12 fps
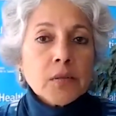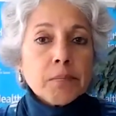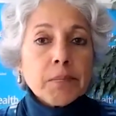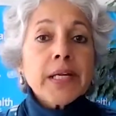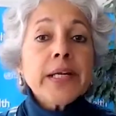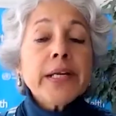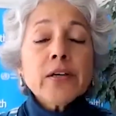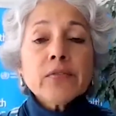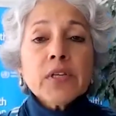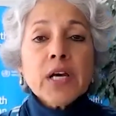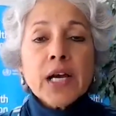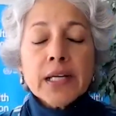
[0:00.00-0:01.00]
mainly
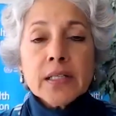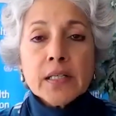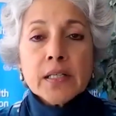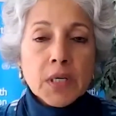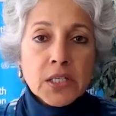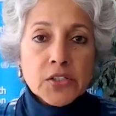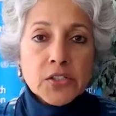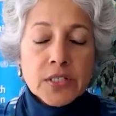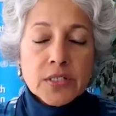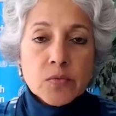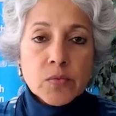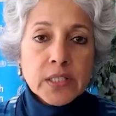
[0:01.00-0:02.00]
of the high-income
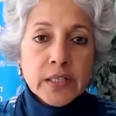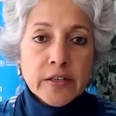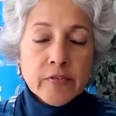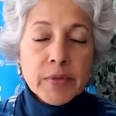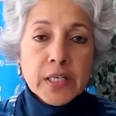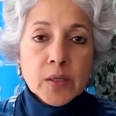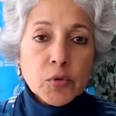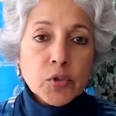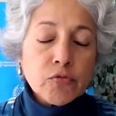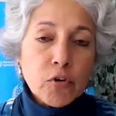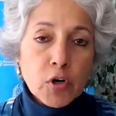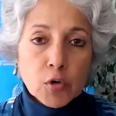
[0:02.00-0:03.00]
countries, where they have been able
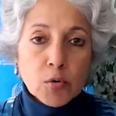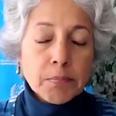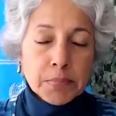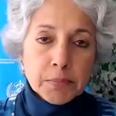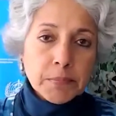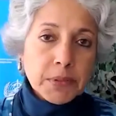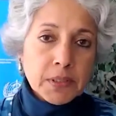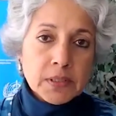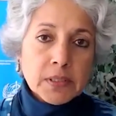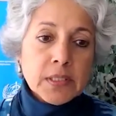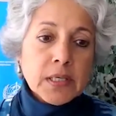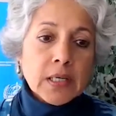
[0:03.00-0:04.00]
to follow up people
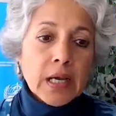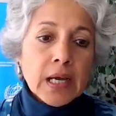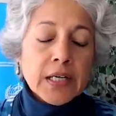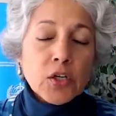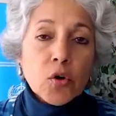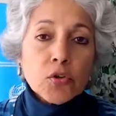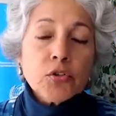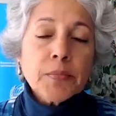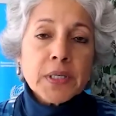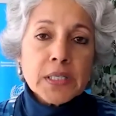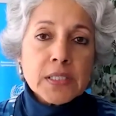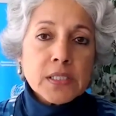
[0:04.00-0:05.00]
and
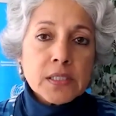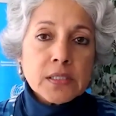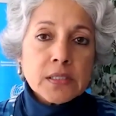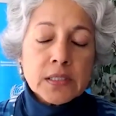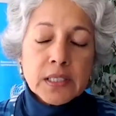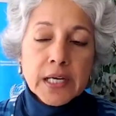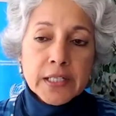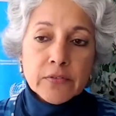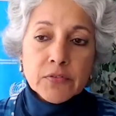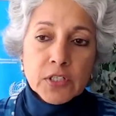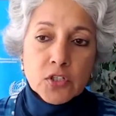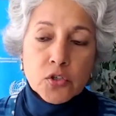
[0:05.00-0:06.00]
document the kind
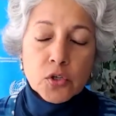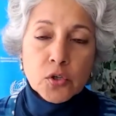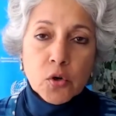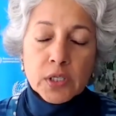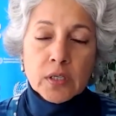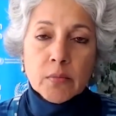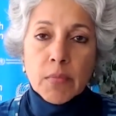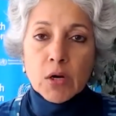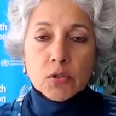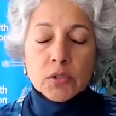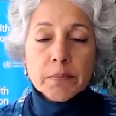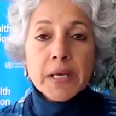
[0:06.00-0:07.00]
of things you're talking
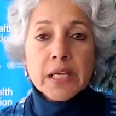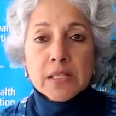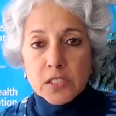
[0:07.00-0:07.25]
about. The main